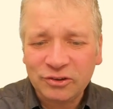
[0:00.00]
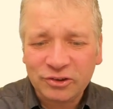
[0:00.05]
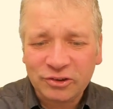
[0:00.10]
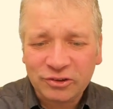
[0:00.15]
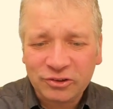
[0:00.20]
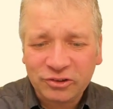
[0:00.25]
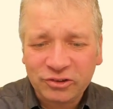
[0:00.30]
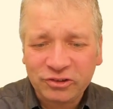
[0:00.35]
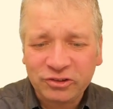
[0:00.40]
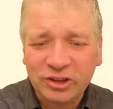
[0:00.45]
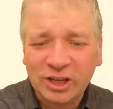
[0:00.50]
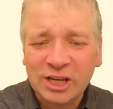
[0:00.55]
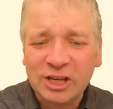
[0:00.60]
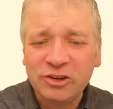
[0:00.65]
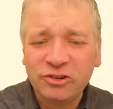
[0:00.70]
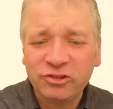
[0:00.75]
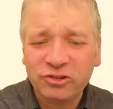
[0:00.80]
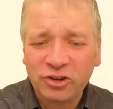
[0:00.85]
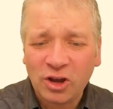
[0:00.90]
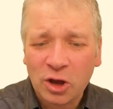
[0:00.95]
She
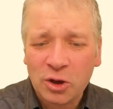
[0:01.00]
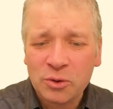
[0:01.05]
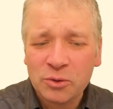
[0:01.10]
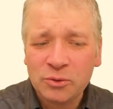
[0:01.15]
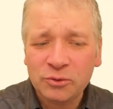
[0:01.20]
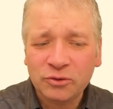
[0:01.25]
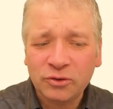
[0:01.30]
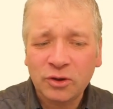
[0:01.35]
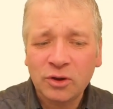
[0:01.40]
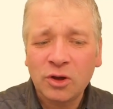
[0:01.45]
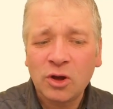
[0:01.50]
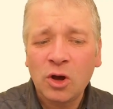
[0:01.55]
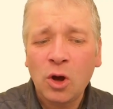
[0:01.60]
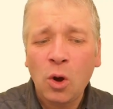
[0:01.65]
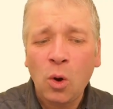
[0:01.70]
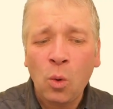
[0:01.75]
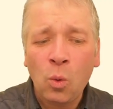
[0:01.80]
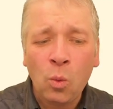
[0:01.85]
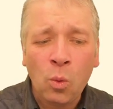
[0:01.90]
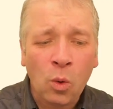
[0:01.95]
showed
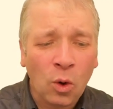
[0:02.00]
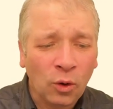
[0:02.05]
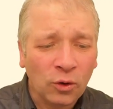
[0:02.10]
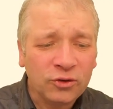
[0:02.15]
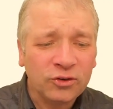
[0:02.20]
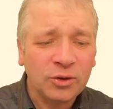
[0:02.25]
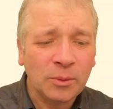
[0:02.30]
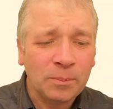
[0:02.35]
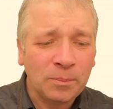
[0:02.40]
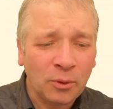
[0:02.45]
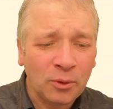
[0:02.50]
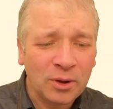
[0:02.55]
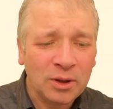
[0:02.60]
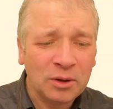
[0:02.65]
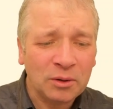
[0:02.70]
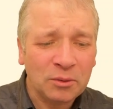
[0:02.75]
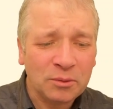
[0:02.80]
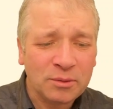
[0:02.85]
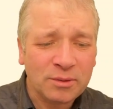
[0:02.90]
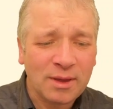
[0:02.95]
water
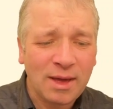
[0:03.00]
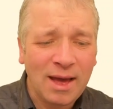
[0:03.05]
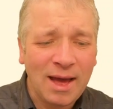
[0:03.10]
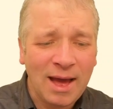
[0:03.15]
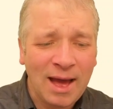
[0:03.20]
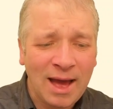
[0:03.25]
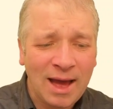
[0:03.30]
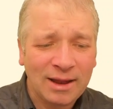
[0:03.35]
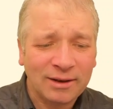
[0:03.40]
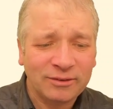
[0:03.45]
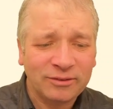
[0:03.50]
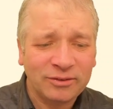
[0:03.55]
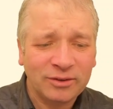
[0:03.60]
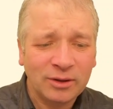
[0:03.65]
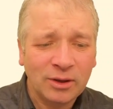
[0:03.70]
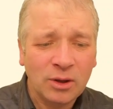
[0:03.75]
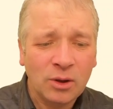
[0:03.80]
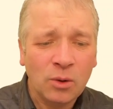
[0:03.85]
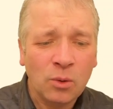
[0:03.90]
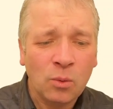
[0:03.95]
boils at
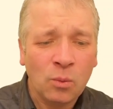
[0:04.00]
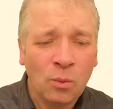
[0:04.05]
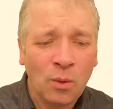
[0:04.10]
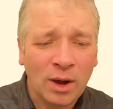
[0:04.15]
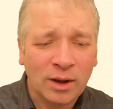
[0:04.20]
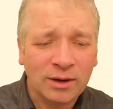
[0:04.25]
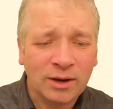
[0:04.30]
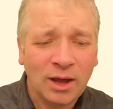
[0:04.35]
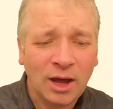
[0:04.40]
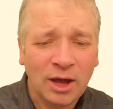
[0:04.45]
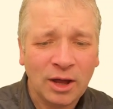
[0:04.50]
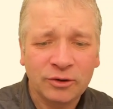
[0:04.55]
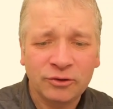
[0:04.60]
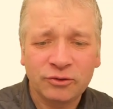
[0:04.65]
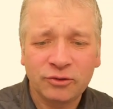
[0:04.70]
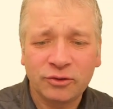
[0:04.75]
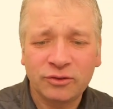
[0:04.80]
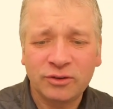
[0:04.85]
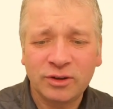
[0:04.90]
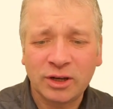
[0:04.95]

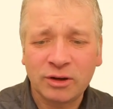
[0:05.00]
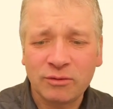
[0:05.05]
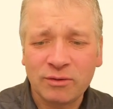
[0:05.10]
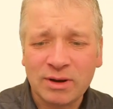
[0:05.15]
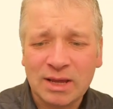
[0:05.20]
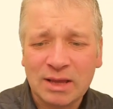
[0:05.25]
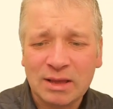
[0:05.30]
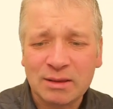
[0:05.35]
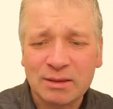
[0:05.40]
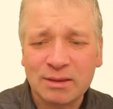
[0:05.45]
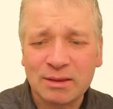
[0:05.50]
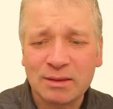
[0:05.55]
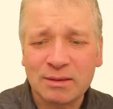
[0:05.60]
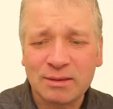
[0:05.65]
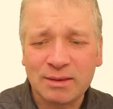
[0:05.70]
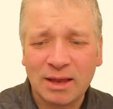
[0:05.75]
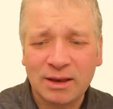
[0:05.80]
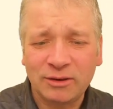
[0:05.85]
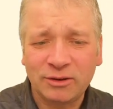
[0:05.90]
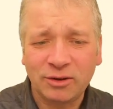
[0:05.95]
100 degrees
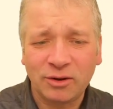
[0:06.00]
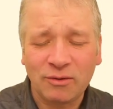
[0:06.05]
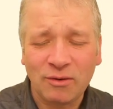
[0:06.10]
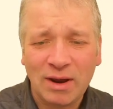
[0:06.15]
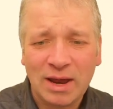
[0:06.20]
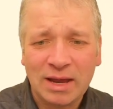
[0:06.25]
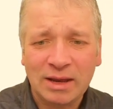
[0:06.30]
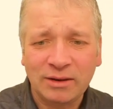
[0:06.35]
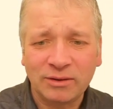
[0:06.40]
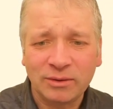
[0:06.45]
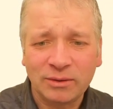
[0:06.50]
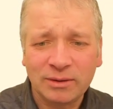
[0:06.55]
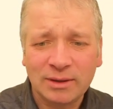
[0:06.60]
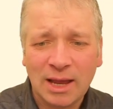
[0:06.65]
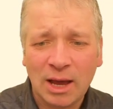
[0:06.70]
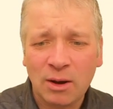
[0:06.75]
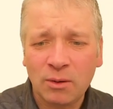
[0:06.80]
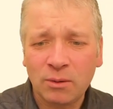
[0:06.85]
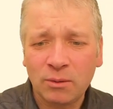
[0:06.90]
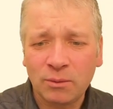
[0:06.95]
centigrade.
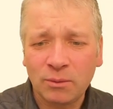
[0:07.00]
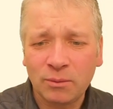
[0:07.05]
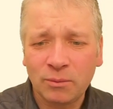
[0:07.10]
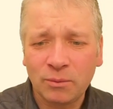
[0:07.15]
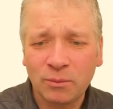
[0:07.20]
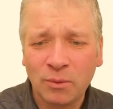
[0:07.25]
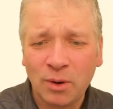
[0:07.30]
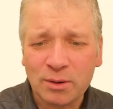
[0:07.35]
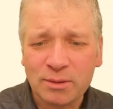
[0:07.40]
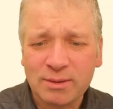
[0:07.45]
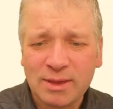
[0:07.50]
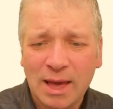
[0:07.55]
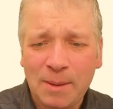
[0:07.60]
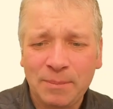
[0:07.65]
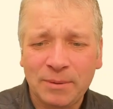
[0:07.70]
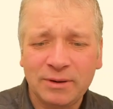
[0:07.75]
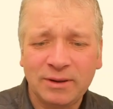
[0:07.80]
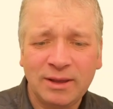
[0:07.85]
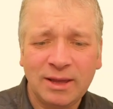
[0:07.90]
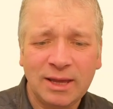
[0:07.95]
Now, what's
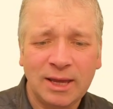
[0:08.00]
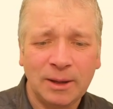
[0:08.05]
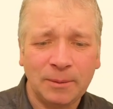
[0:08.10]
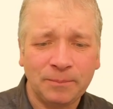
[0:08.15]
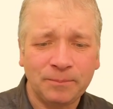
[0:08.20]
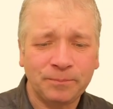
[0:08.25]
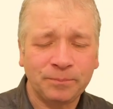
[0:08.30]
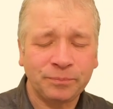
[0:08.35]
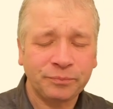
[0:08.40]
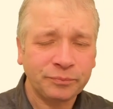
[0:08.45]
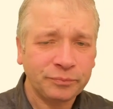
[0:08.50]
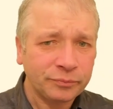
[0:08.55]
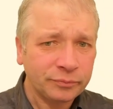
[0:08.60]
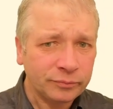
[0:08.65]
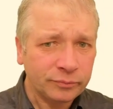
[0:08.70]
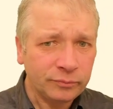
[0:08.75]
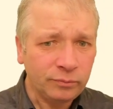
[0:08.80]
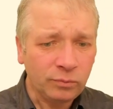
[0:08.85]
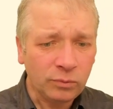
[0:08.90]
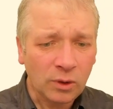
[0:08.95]
happened here?
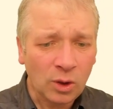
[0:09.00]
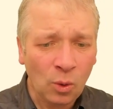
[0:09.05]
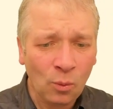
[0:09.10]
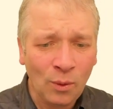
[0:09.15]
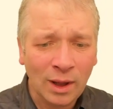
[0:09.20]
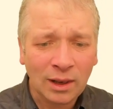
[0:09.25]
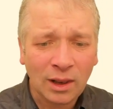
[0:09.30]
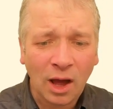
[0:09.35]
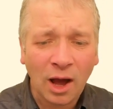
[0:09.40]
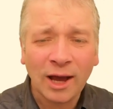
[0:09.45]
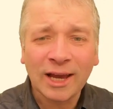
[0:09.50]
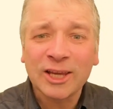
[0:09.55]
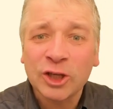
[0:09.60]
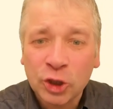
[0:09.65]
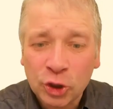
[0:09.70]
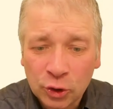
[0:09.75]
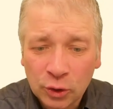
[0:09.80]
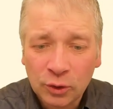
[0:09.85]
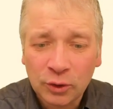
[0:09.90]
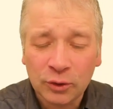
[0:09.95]
Well, I
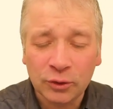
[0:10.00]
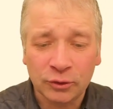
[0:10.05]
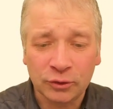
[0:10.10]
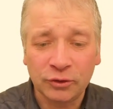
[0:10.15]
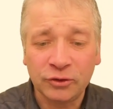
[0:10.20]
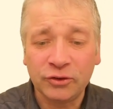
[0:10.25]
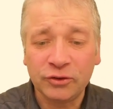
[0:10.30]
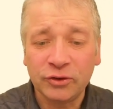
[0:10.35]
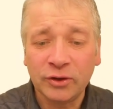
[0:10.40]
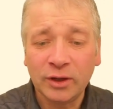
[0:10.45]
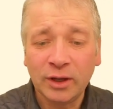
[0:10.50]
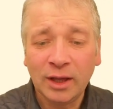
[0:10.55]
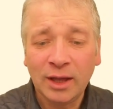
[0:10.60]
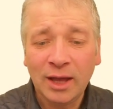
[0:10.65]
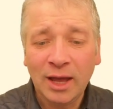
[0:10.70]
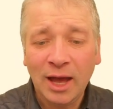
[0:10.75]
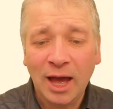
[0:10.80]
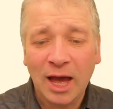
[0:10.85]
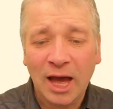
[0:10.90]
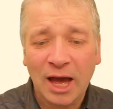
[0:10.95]
could
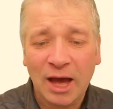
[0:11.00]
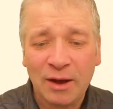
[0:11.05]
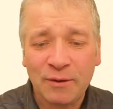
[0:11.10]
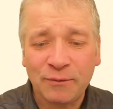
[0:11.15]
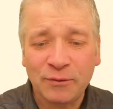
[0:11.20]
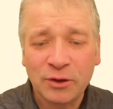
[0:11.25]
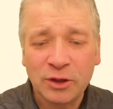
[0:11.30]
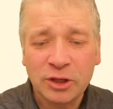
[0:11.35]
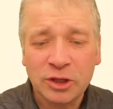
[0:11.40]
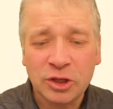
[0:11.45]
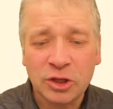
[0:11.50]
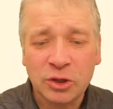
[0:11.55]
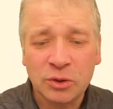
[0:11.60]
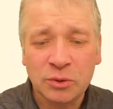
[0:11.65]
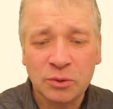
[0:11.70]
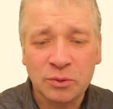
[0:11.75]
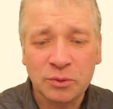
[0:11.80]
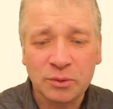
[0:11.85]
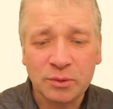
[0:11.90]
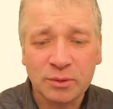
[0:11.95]
have
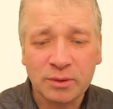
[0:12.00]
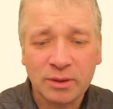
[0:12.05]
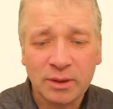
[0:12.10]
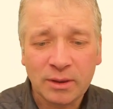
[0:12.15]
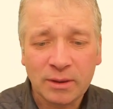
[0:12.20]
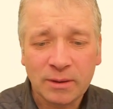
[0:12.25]
used